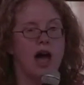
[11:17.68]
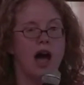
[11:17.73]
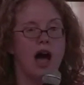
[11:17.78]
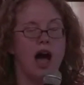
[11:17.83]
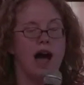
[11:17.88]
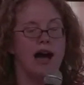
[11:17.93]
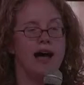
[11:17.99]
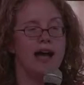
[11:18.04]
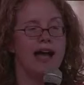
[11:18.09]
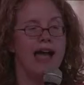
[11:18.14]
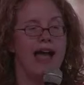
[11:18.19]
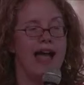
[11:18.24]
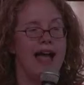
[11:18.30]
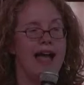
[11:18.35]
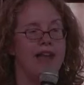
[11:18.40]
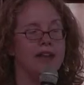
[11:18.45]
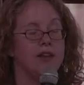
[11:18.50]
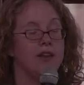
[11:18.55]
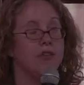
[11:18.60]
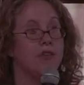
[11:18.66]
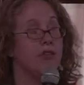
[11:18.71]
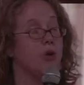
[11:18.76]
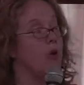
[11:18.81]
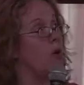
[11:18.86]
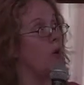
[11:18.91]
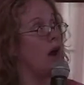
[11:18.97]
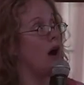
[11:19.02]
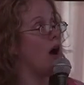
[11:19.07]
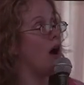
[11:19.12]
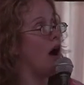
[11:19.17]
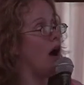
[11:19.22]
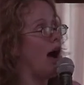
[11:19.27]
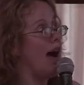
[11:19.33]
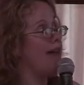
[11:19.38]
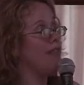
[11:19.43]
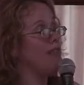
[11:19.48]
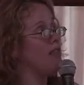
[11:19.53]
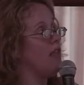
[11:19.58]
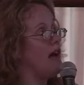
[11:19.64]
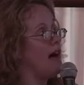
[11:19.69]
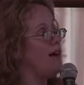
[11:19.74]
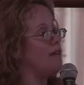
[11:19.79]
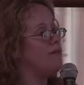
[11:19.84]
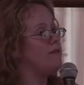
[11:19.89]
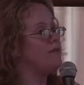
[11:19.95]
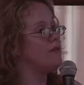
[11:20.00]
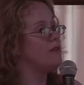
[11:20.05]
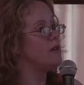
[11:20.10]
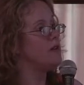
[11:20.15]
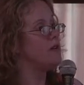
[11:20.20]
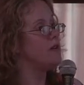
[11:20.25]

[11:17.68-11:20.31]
And so I love